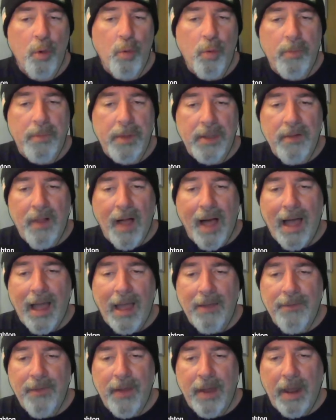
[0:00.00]
will be
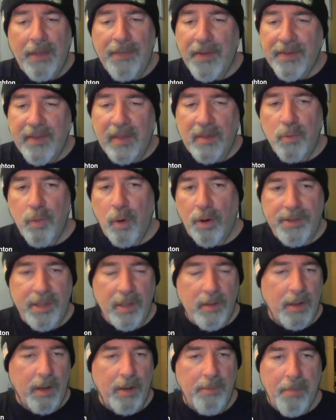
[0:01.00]
live, and I think this is where
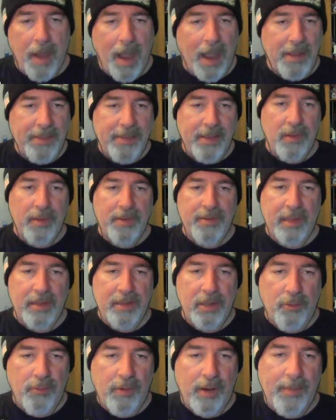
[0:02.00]
mine and Dylan's
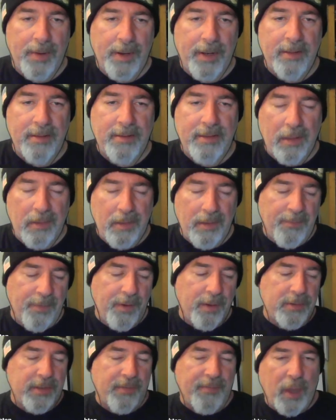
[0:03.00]
disagreement is. Dylan
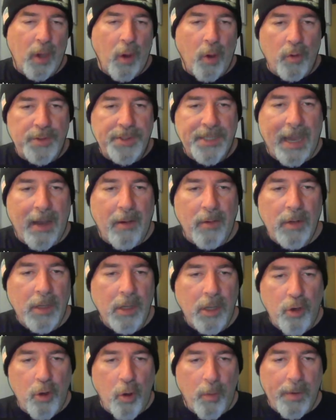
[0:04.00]
feels if he holds out,
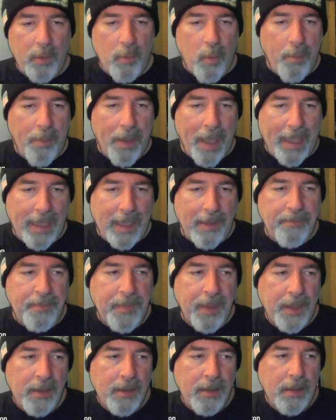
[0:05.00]
nobody will pay him.
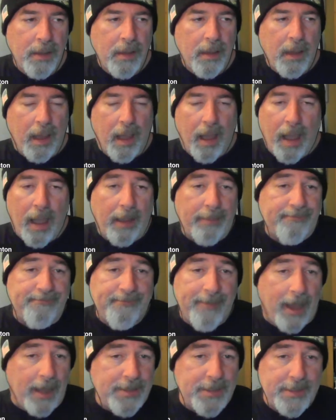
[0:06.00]
I
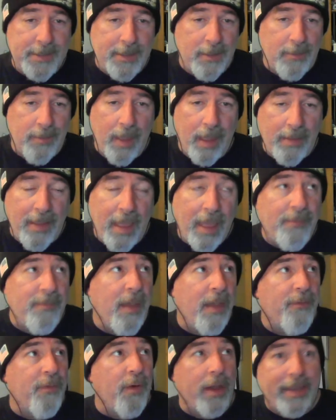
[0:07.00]
just don't.
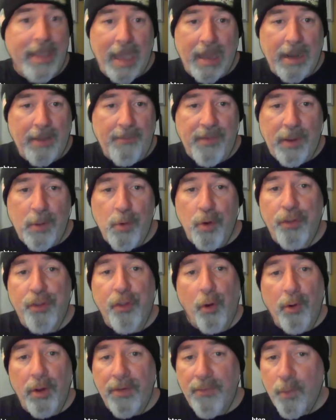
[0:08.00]
If he were
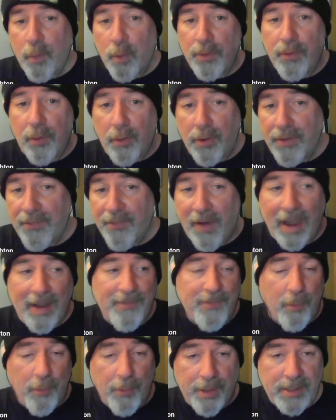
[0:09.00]
34,
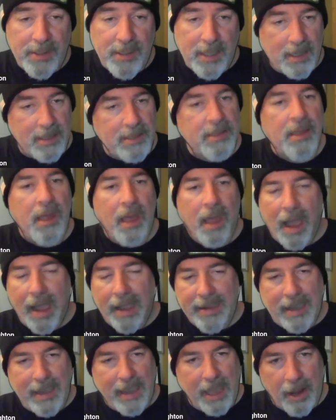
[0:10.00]
35, 36,
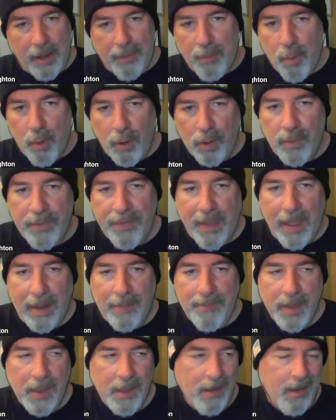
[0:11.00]
I could get on board with that.
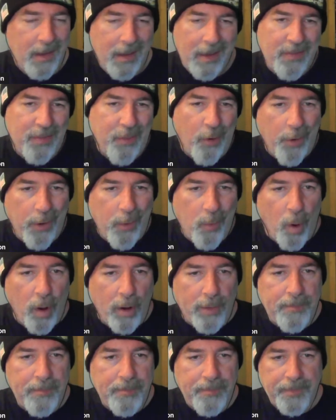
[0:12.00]
He's
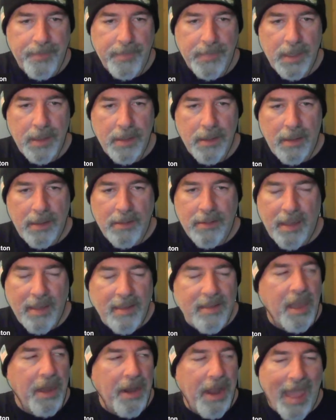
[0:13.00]
31.
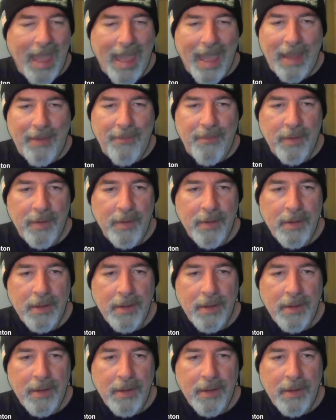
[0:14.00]
He's going to have,